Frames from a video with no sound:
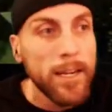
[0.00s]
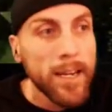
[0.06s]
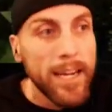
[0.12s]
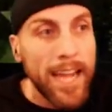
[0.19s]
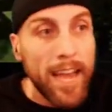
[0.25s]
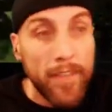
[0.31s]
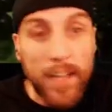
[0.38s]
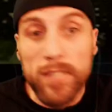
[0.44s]

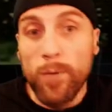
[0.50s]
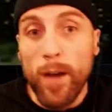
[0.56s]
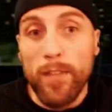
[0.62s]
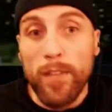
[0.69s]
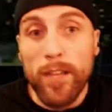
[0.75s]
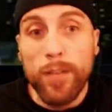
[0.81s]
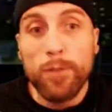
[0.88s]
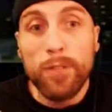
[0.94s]
And that's
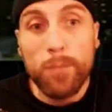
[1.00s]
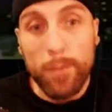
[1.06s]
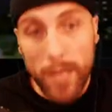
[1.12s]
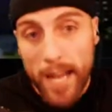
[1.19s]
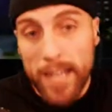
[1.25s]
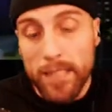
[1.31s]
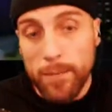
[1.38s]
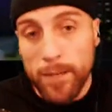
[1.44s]
why they use
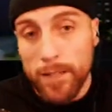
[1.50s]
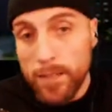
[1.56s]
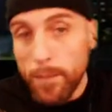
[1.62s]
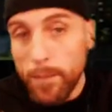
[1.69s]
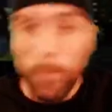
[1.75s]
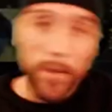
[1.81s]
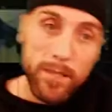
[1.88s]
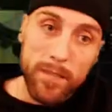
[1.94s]
plasma
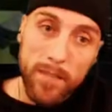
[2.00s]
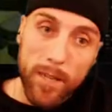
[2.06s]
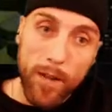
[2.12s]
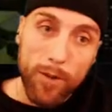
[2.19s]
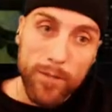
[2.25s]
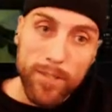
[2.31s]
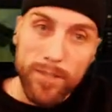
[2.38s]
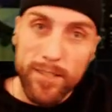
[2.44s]
to bust the
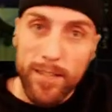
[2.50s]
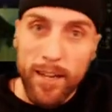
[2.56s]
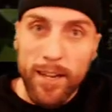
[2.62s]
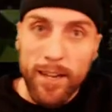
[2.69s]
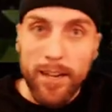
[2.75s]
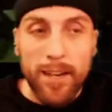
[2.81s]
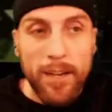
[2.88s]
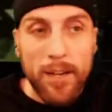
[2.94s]
ghosts,
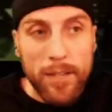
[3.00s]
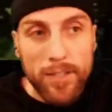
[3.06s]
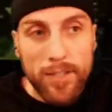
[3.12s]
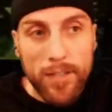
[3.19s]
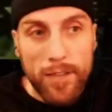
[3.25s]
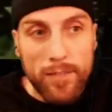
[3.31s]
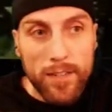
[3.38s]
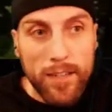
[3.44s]
because
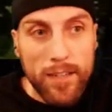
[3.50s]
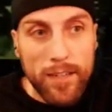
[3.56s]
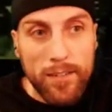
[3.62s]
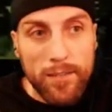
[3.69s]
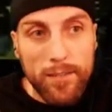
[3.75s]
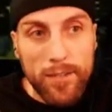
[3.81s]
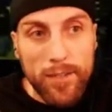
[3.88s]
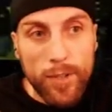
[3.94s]
you have
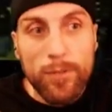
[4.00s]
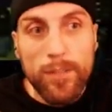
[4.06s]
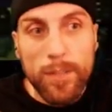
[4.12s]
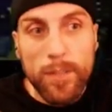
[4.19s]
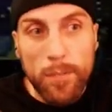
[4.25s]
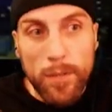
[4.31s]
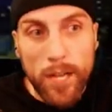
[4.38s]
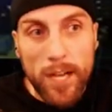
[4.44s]
to use
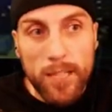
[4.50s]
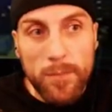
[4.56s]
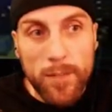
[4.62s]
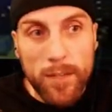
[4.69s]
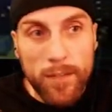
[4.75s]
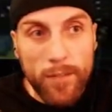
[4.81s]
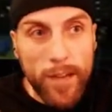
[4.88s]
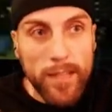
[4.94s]
the
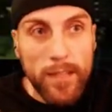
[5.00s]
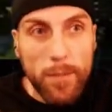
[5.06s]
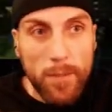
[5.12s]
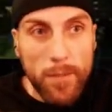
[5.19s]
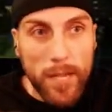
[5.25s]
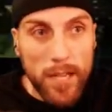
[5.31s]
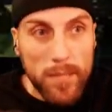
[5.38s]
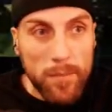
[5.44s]
plasma to fight the
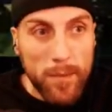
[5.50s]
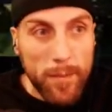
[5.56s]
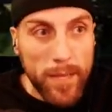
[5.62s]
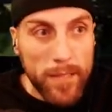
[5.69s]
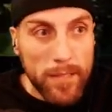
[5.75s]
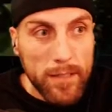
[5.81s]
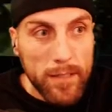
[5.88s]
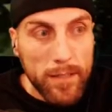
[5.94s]
plasma,
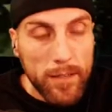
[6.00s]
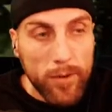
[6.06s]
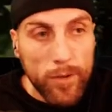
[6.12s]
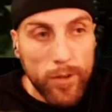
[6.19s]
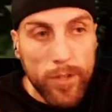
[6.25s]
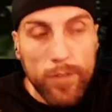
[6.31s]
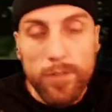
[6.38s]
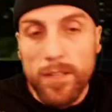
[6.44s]
basically,
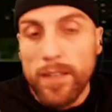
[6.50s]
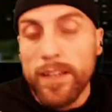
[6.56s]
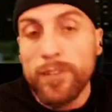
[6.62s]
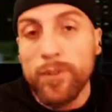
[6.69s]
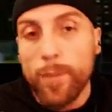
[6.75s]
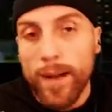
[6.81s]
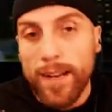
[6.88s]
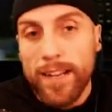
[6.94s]
or use
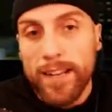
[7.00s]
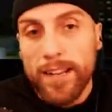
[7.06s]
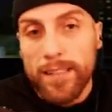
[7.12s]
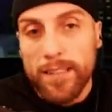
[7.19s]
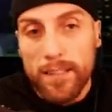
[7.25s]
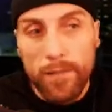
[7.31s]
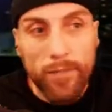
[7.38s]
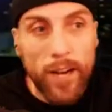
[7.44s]

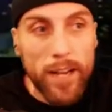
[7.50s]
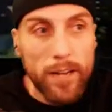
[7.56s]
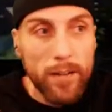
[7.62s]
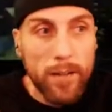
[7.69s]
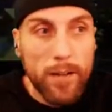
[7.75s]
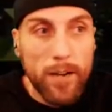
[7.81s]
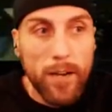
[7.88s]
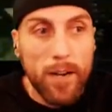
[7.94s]
electromagnetics to fight
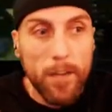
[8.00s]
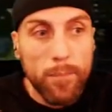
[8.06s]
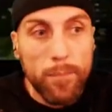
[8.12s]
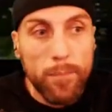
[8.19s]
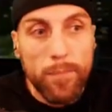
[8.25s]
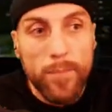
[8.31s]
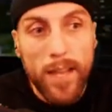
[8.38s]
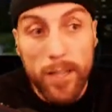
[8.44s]

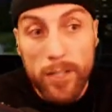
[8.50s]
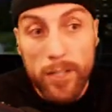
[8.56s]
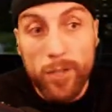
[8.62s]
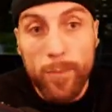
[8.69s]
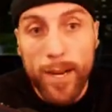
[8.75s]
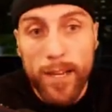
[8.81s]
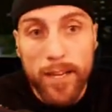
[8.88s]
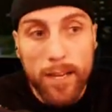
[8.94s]

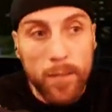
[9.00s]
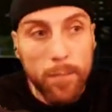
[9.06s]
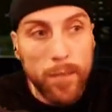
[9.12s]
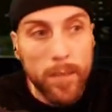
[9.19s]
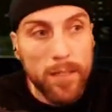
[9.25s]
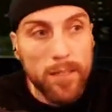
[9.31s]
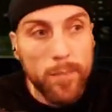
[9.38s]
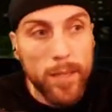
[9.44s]
electromagnetic
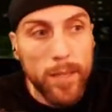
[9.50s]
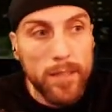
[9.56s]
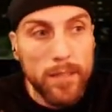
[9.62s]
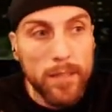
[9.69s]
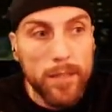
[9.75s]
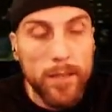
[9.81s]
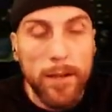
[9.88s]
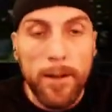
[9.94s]
beings, basically.